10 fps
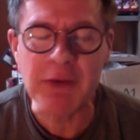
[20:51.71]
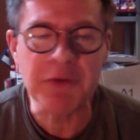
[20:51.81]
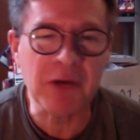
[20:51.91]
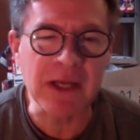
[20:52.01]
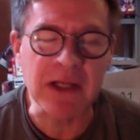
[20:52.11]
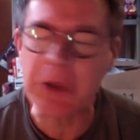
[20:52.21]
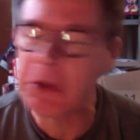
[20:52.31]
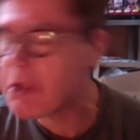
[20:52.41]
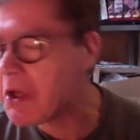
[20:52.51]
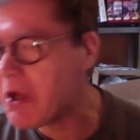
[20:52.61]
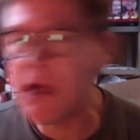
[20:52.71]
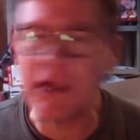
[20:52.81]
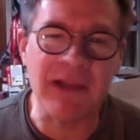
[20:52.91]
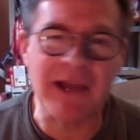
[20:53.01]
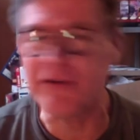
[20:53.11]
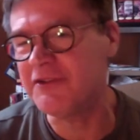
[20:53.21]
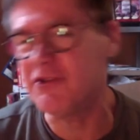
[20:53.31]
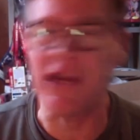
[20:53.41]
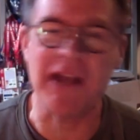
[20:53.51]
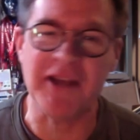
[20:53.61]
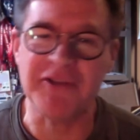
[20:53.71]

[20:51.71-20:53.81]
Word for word: I would write long letters to John